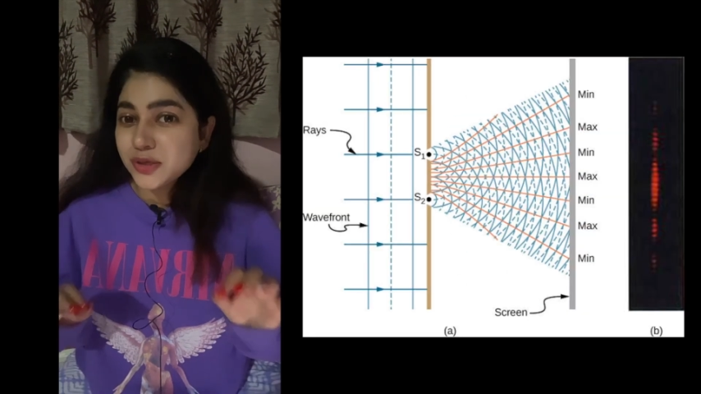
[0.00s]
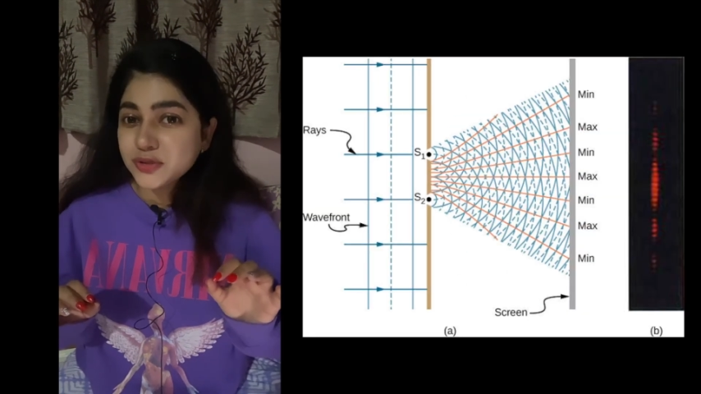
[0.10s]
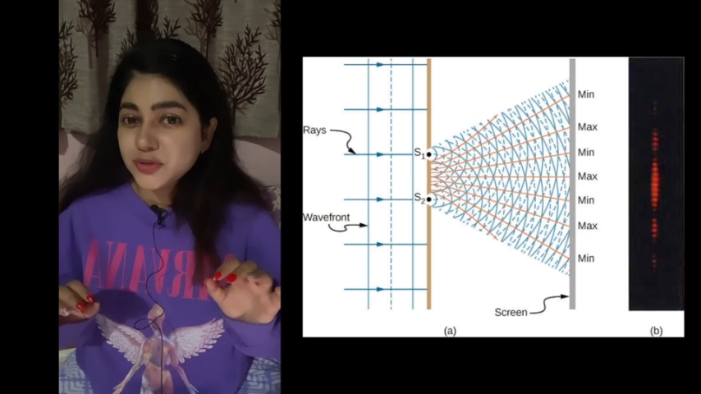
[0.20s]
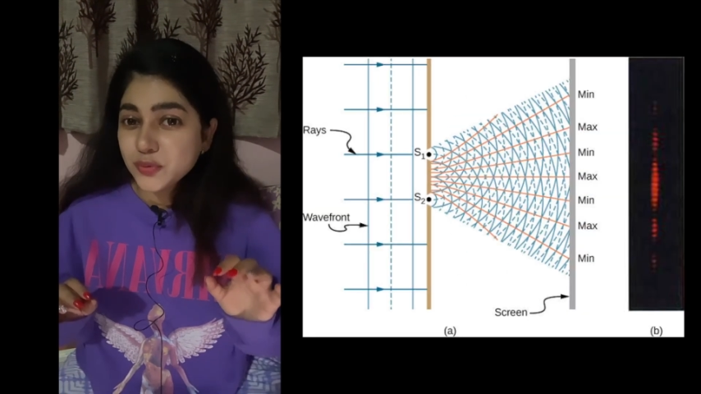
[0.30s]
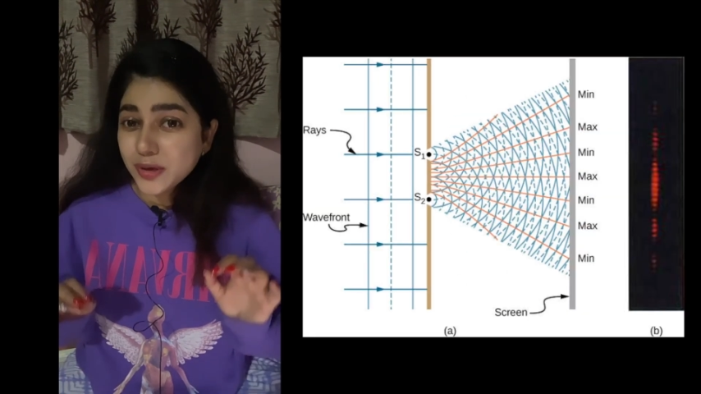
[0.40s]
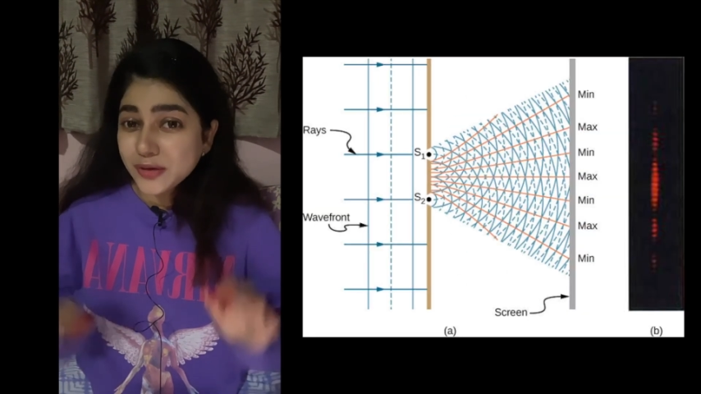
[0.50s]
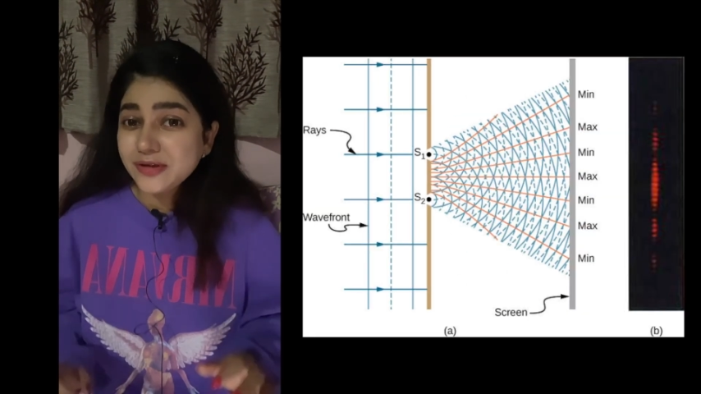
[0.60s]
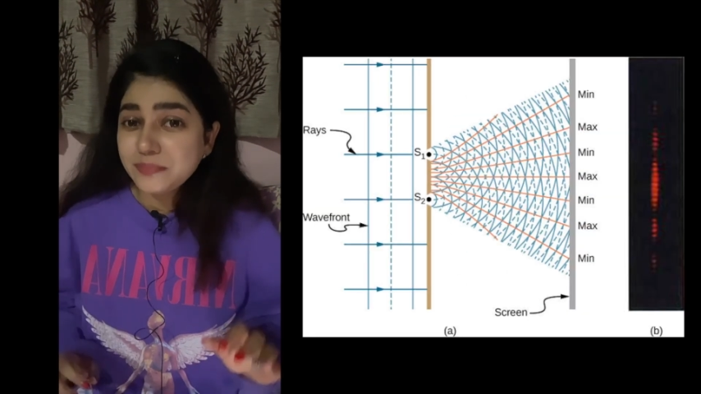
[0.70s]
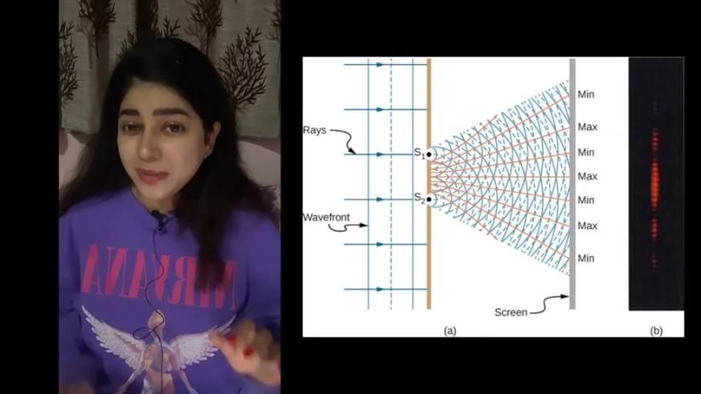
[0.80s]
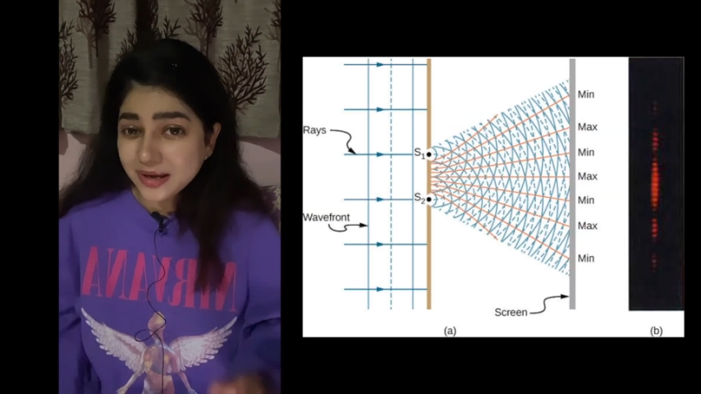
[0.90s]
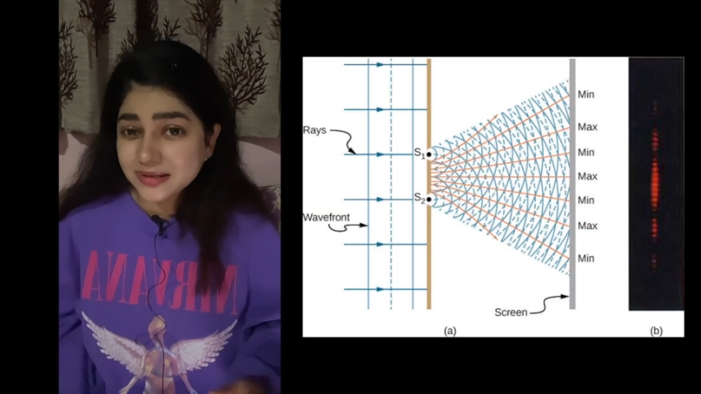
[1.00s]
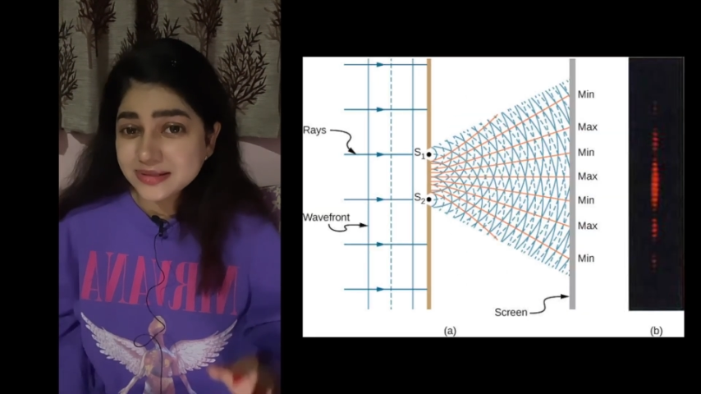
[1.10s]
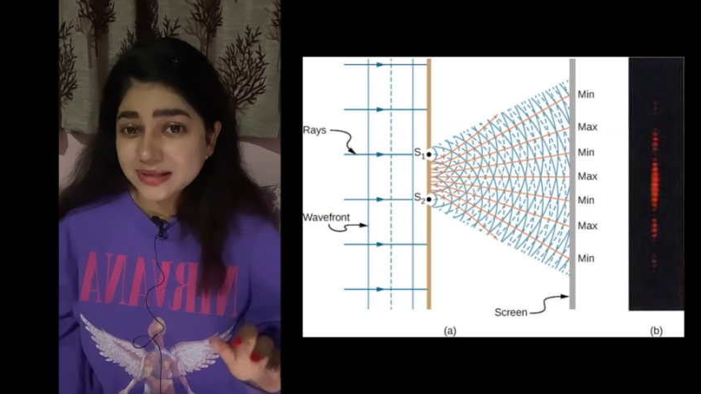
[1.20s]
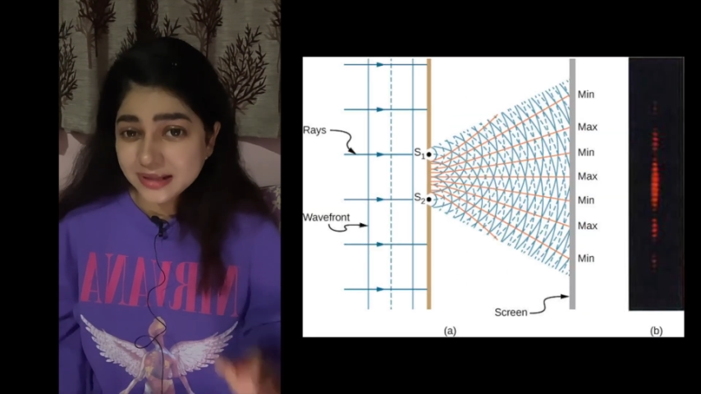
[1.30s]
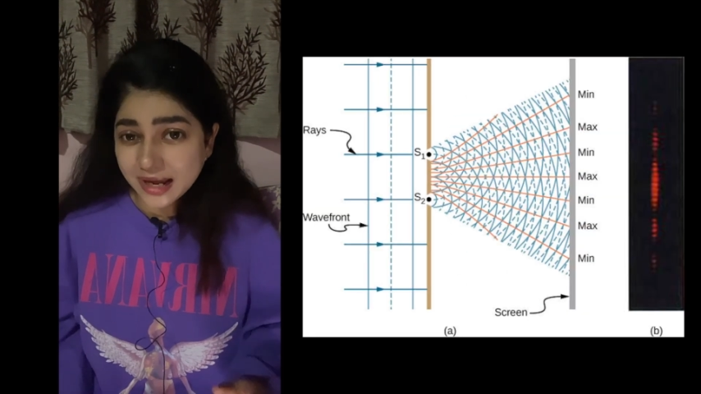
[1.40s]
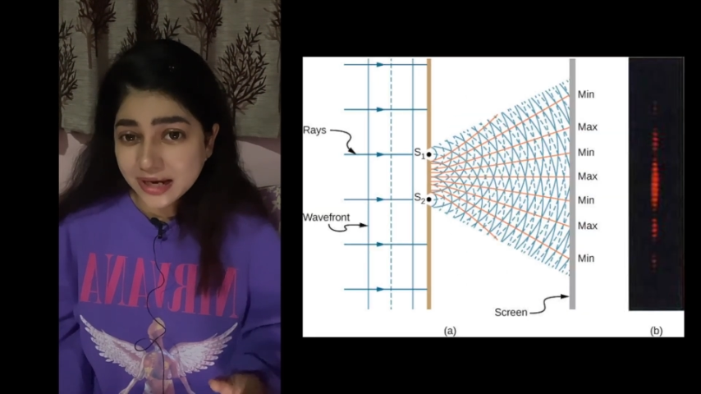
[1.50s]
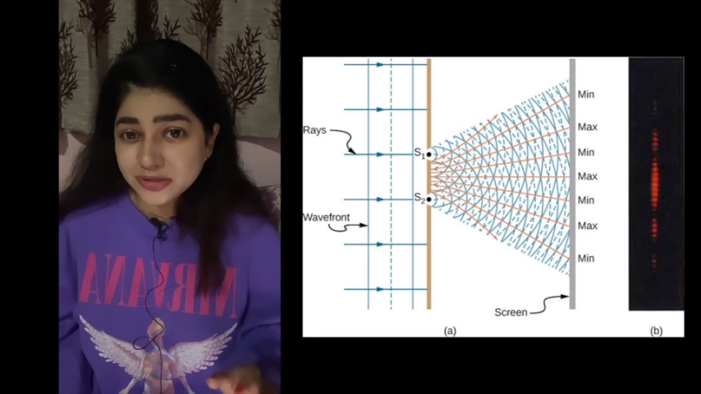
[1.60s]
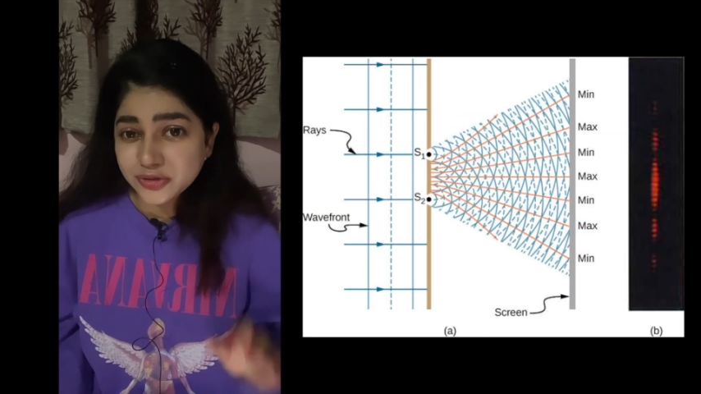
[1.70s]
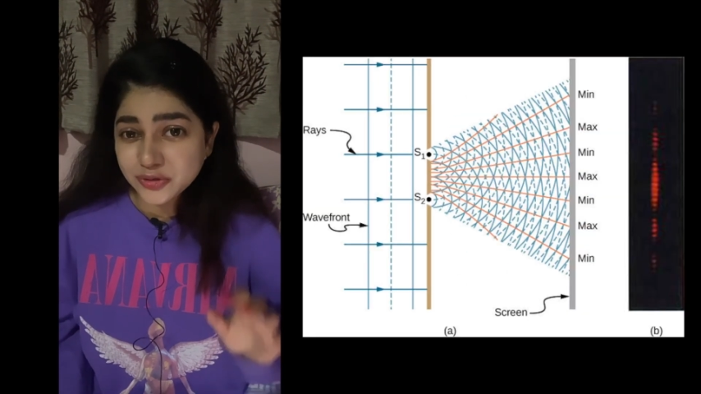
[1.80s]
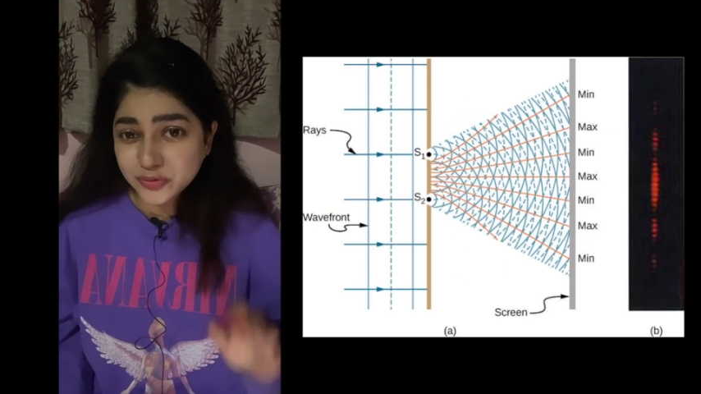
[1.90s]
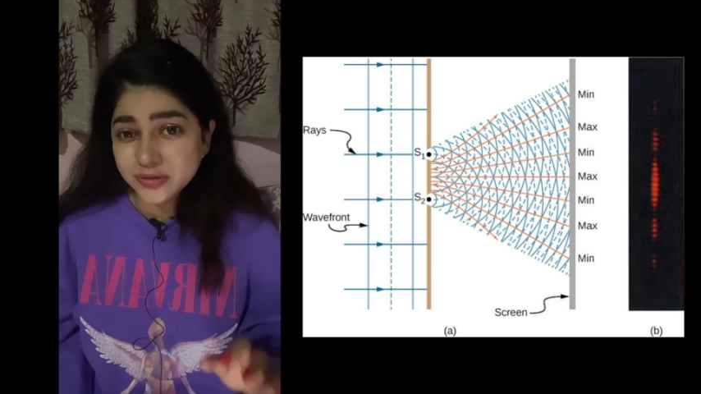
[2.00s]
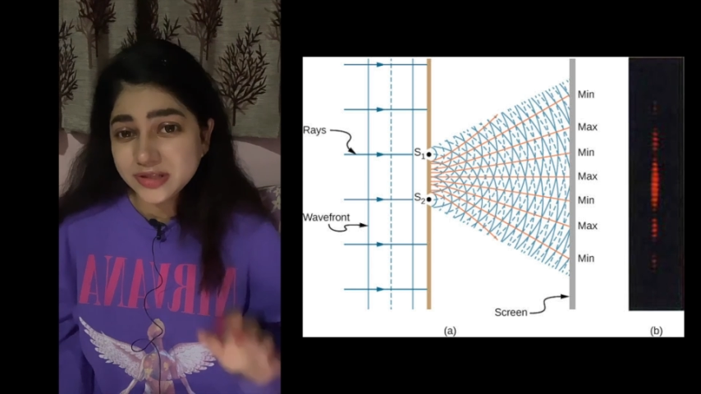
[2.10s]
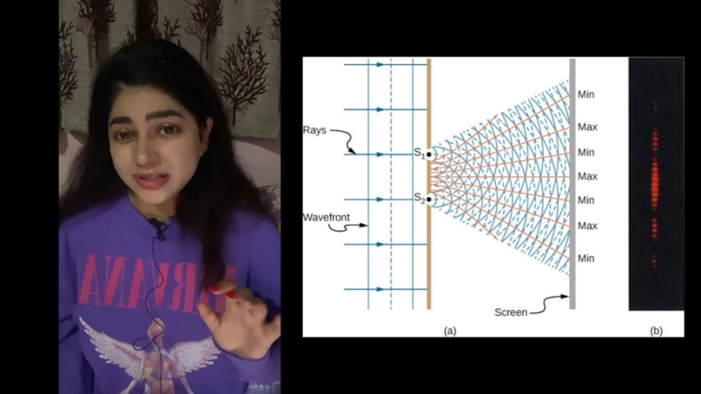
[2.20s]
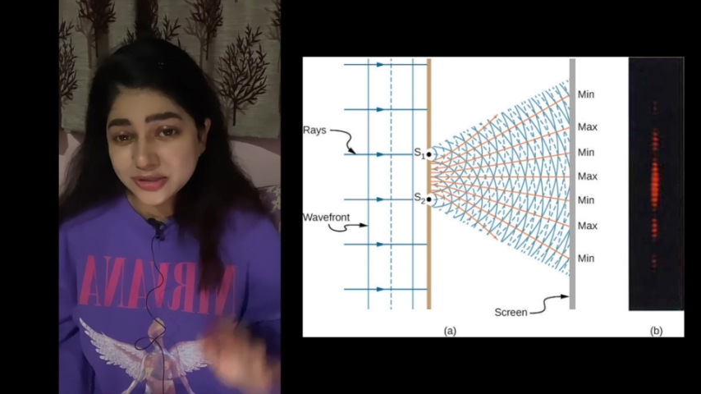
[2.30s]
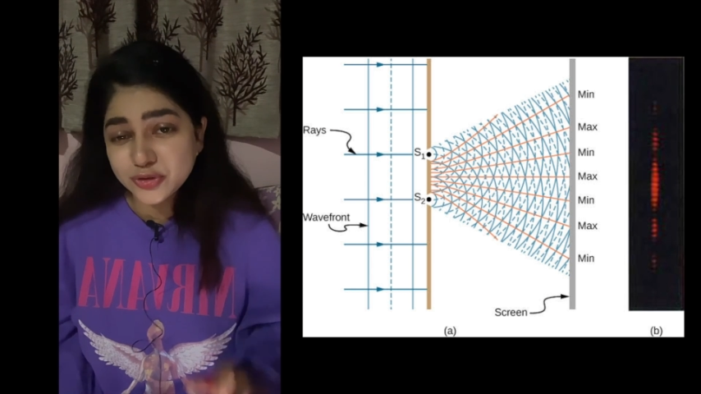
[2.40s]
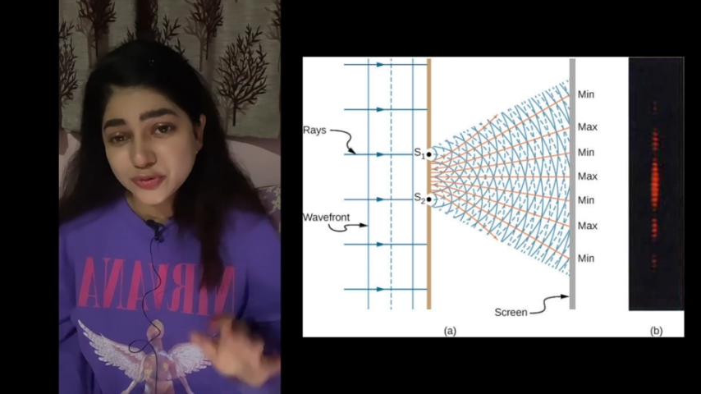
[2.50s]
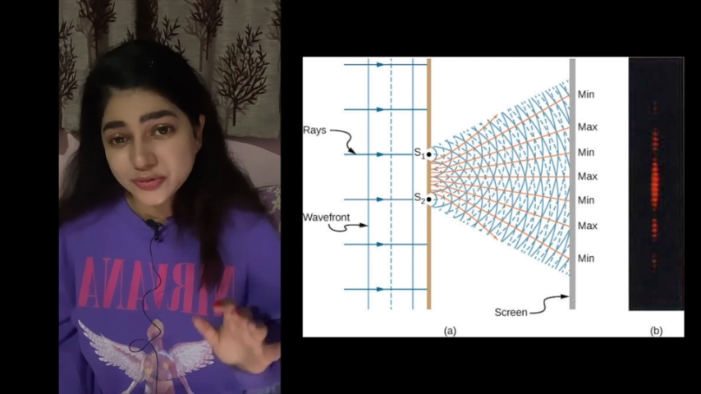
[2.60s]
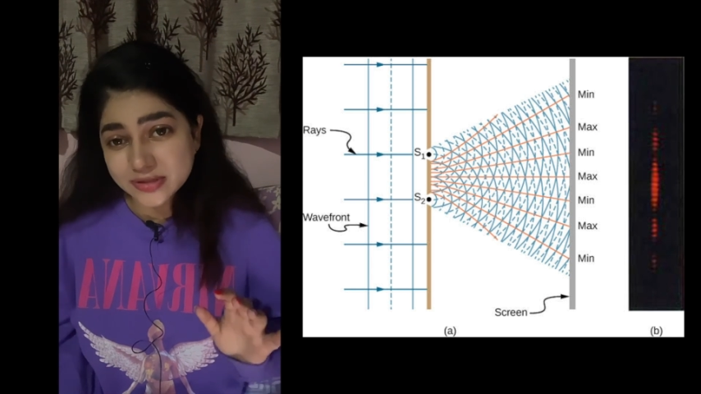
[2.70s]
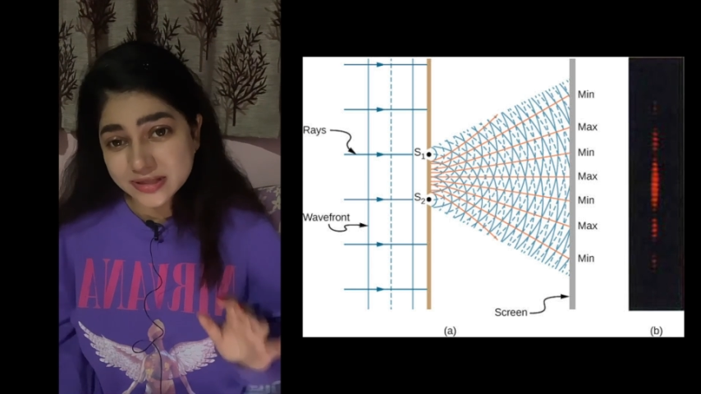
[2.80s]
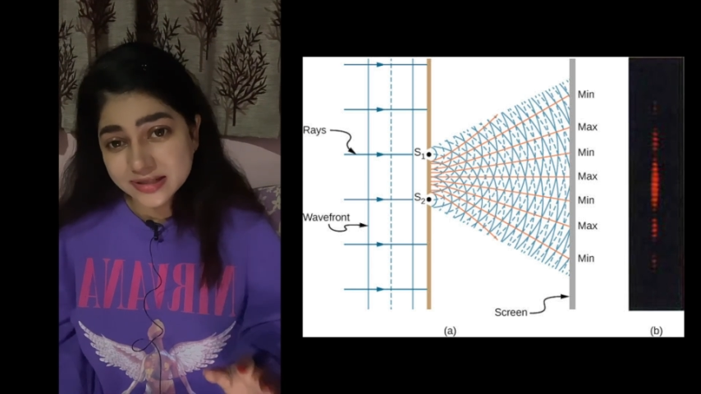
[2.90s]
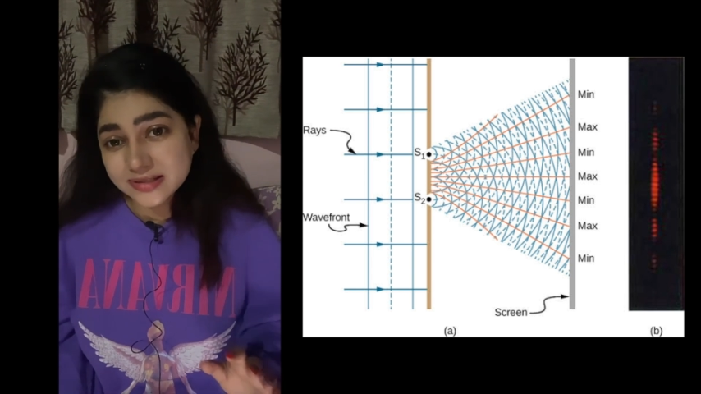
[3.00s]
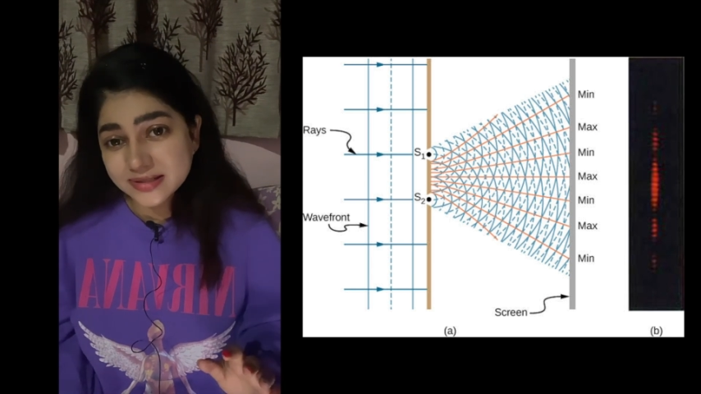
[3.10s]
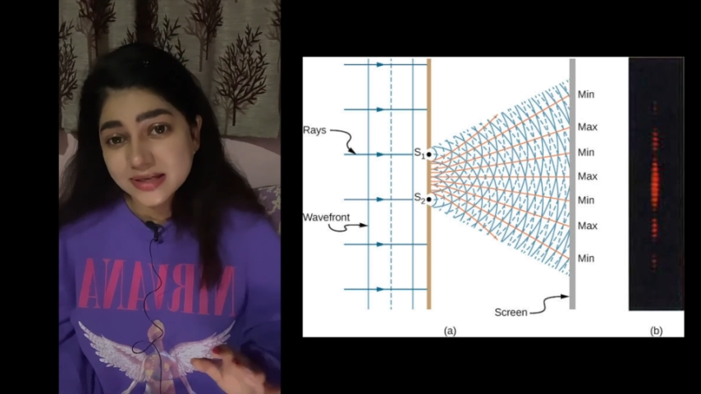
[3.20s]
So when we pass the light through these two slits,